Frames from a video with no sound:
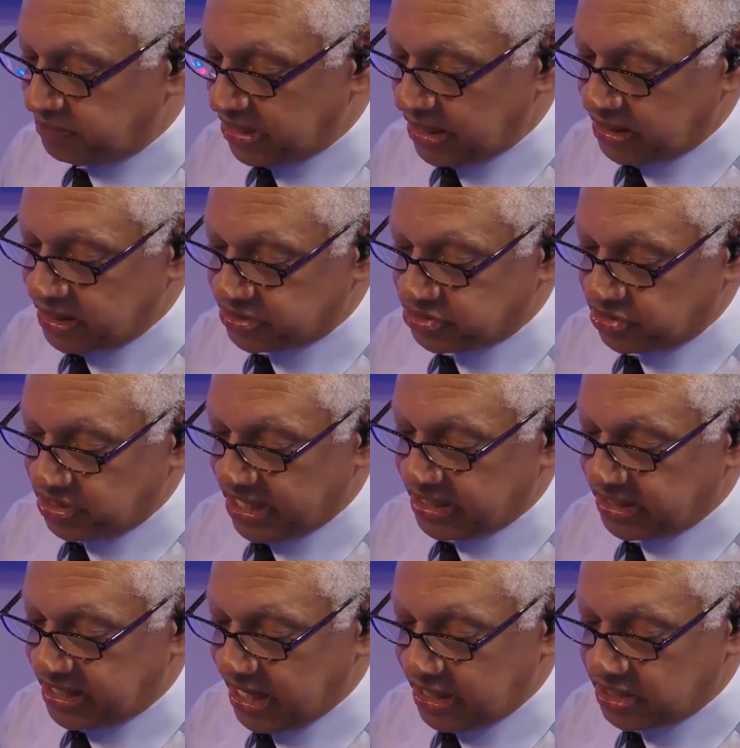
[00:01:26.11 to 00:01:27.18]
Nina is a
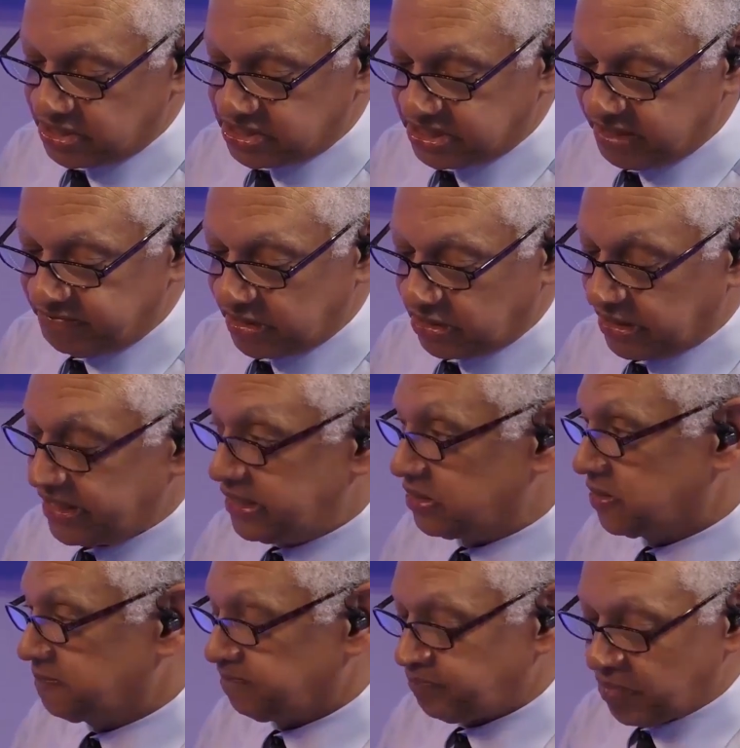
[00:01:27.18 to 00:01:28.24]
dedicated civic
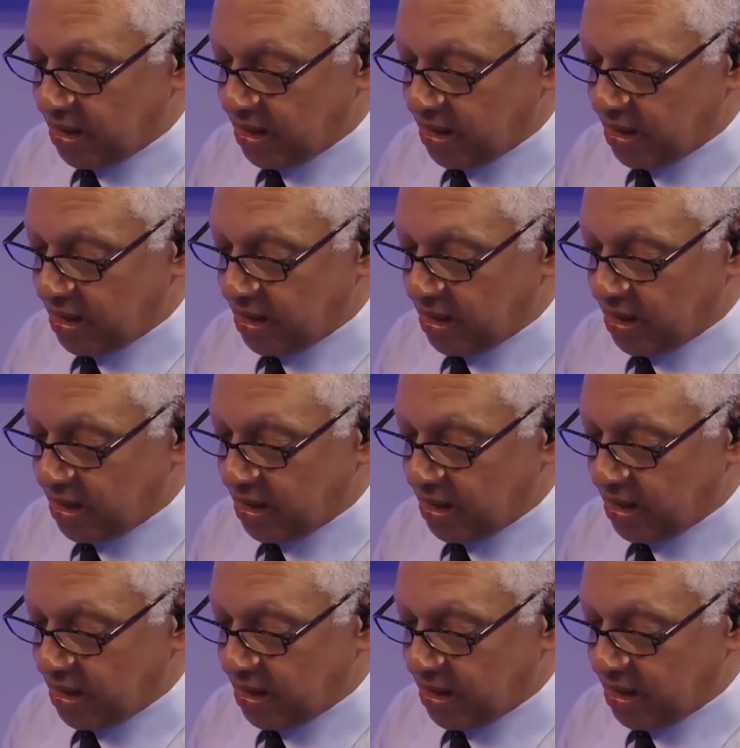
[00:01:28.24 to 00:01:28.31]
leader,